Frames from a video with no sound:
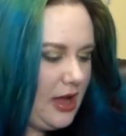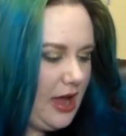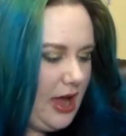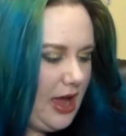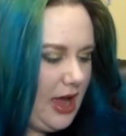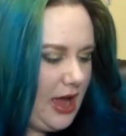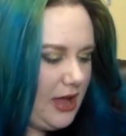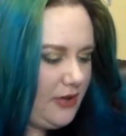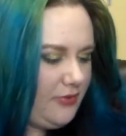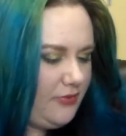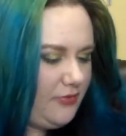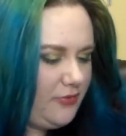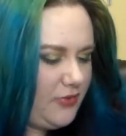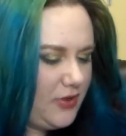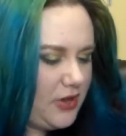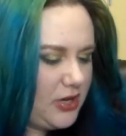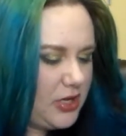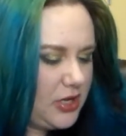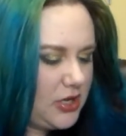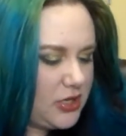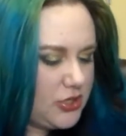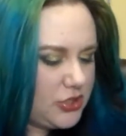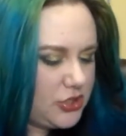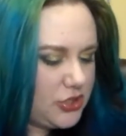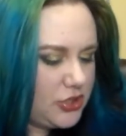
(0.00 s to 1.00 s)
I
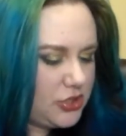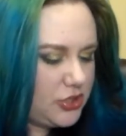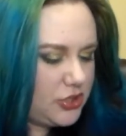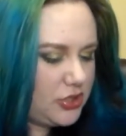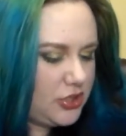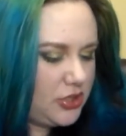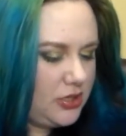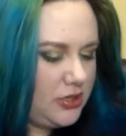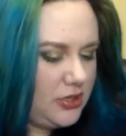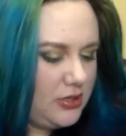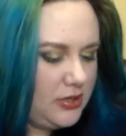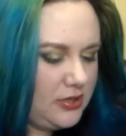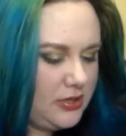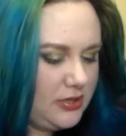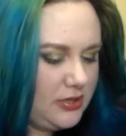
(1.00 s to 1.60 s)
finished